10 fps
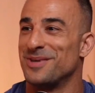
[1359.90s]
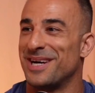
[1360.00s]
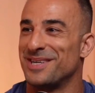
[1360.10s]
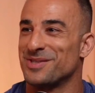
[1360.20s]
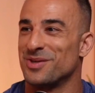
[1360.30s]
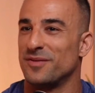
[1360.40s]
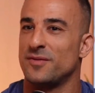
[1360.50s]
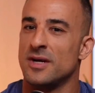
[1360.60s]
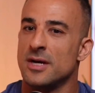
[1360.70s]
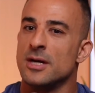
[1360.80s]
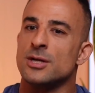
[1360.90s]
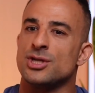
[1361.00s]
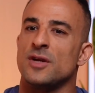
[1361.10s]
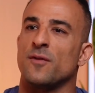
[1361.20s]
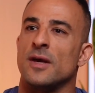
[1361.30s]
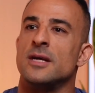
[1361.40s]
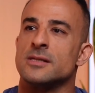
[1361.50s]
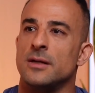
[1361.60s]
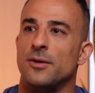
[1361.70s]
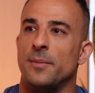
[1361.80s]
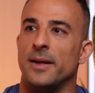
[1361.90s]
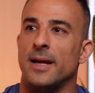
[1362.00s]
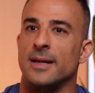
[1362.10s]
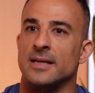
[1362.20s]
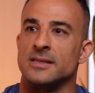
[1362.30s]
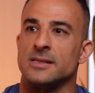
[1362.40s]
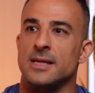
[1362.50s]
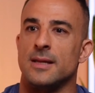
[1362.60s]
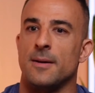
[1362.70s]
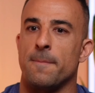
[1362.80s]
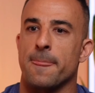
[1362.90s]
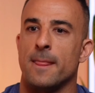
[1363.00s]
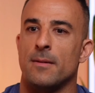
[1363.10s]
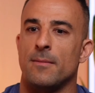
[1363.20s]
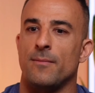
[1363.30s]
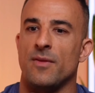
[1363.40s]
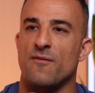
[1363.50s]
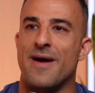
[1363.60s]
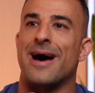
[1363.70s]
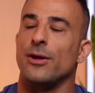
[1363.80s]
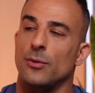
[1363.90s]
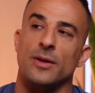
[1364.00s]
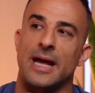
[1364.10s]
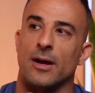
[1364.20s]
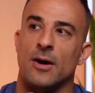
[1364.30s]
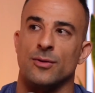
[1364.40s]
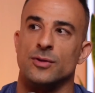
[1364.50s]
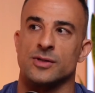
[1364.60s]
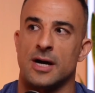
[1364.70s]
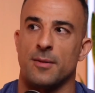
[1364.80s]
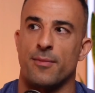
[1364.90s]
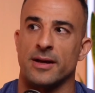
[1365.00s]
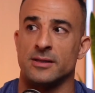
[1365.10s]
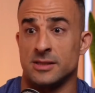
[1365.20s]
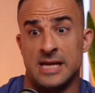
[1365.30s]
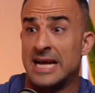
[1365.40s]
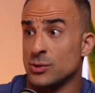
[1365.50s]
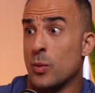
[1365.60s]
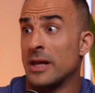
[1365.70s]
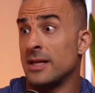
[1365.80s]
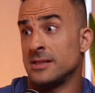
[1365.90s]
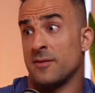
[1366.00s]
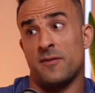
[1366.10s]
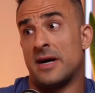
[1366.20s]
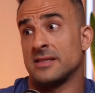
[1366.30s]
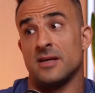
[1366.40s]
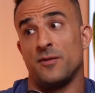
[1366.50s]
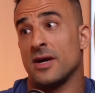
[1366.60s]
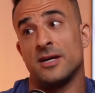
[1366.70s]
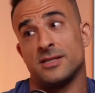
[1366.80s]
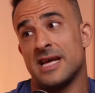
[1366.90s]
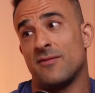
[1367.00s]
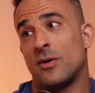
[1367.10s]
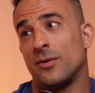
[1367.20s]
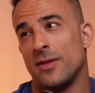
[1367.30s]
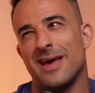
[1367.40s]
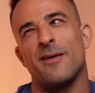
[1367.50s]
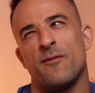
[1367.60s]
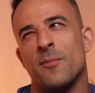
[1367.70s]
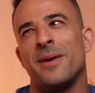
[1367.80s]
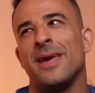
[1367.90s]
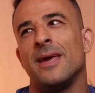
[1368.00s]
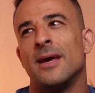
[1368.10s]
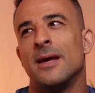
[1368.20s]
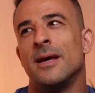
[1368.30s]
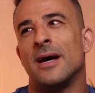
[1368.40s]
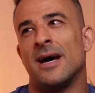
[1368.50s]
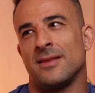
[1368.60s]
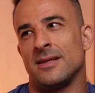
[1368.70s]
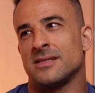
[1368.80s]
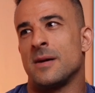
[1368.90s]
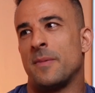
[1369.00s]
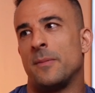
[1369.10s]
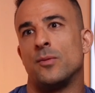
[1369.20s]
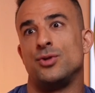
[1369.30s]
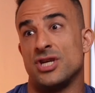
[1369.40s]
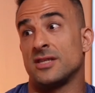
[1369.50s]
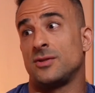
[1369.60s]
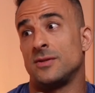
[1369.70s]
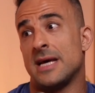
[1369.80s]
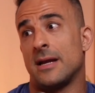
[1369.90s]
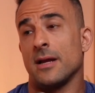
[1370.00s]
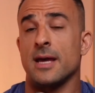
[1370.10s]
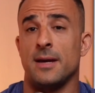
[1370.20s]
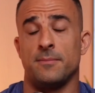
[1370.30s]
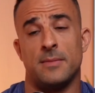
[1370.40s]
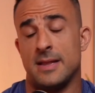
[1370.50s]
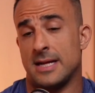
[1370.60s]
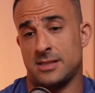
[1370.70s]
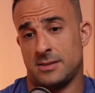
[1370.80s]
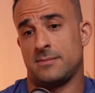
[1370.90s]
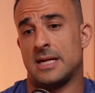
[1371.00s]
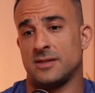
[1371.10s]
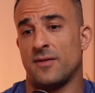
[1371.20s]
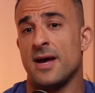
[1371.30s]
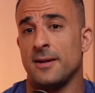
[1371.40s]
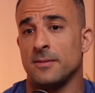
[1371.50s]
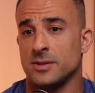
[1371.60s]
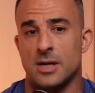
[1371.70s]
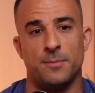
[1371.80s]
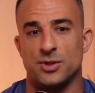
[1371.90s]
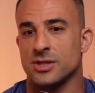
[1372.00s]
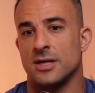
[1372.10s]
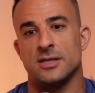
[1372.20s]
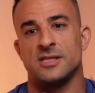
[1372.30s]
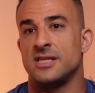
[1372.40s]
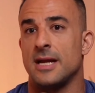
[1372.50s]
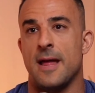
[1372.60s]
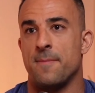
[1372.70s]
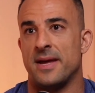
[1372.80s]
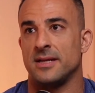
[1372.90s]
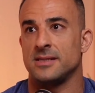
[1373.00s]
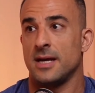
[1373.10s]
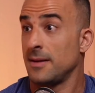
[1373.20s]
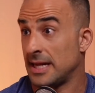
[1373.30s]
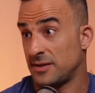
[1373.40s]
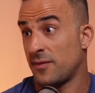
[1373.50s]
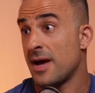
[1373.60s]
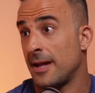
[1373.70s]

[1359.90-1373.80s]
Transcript: sort of shift gears a little bit and see the value in those kind of practices, as well as the fast stuff. You can't just have one or the other. For me, I think some people just do that. Okay, and that's fine. I'm just going to sit and meditate. That's fine.